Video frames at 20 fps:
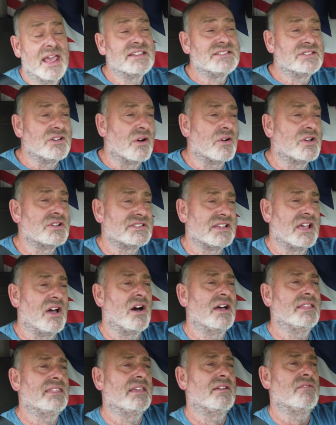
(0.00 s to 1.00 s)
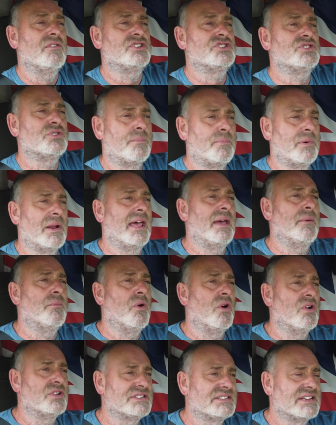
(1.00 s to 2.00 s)
It's not because the the original
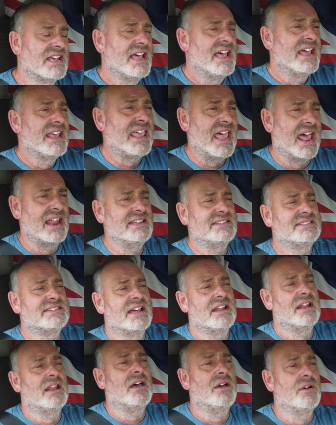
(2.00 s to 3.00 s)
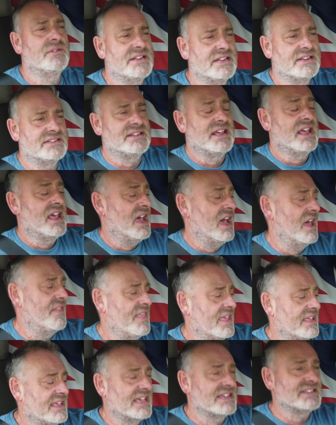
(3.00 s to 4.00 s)
plan was get this unloaded
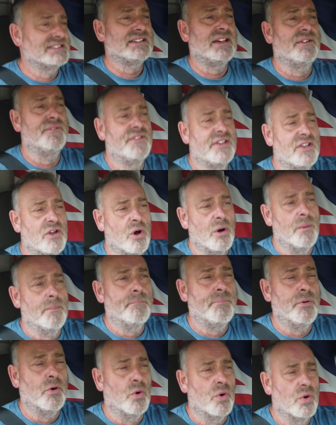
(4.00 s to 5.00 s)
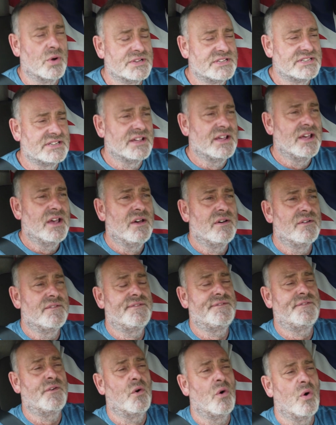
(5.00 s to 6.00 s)
and then get something on board
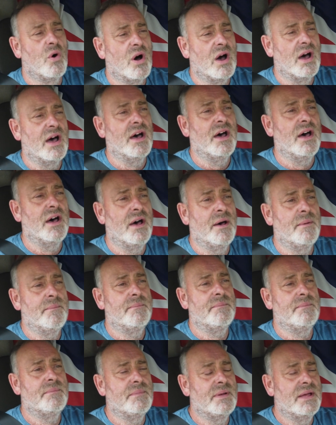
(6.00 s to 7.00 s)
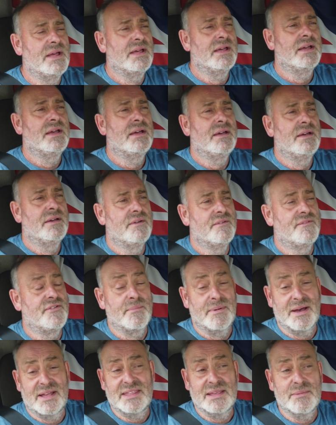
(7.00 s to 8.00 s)
for um,
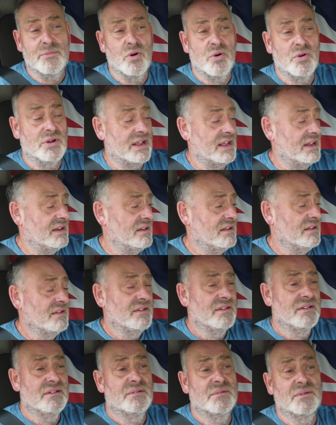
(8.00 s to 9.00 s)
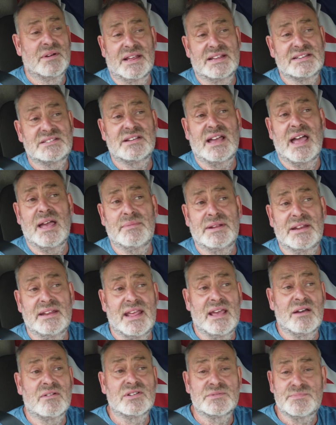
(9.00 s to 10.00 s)
for Monday morning. Well, that's not
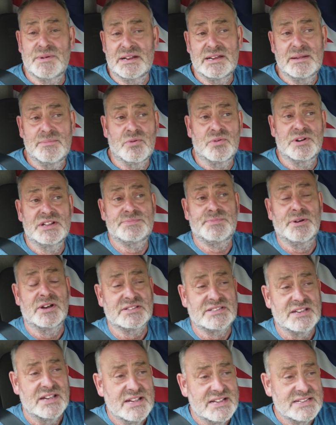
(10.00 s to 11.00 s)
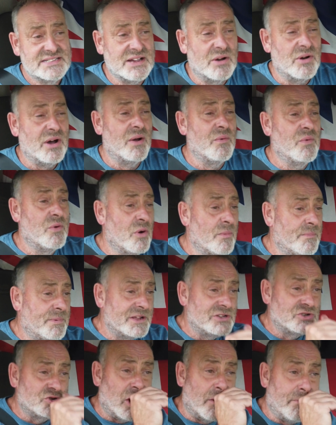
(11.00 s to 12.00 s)
happening now because Monday morning's booked. So I will
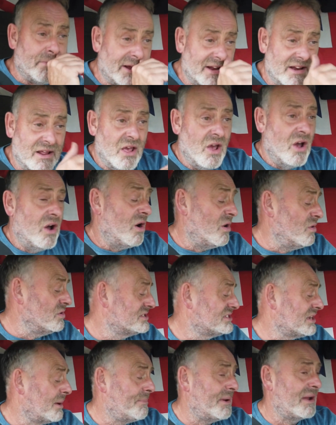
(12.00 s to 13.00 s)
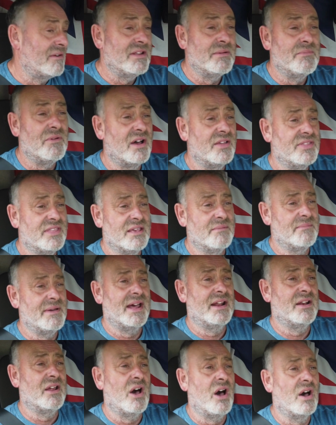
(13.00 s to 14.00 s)
be dropping. Also, bear in mind the
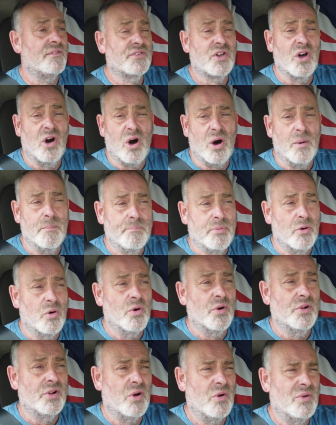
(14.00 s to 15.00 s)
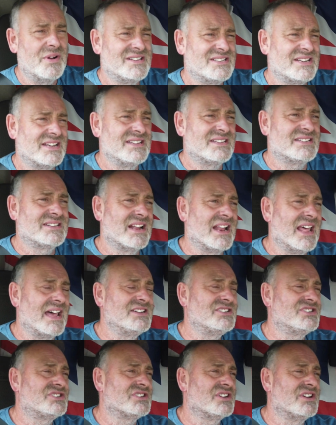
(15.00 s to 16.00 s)
amount that I've got on board, all this
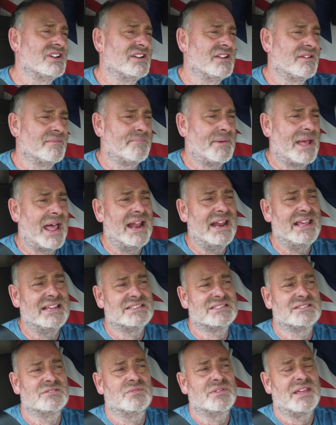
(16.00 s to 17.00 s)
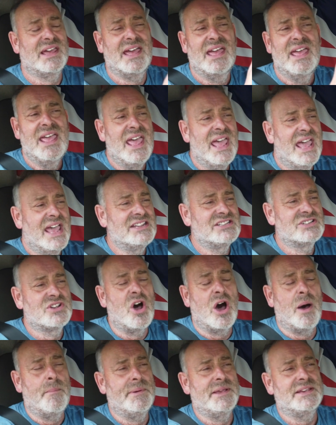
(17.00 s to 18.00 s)
insulation and pallets and all that. It's
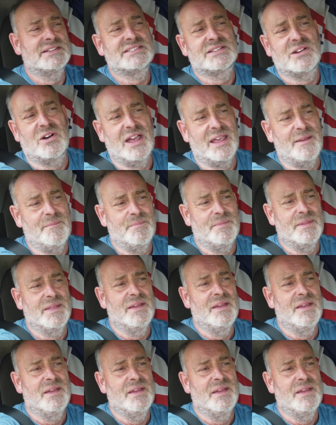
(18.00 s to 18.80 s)
got to be a sight.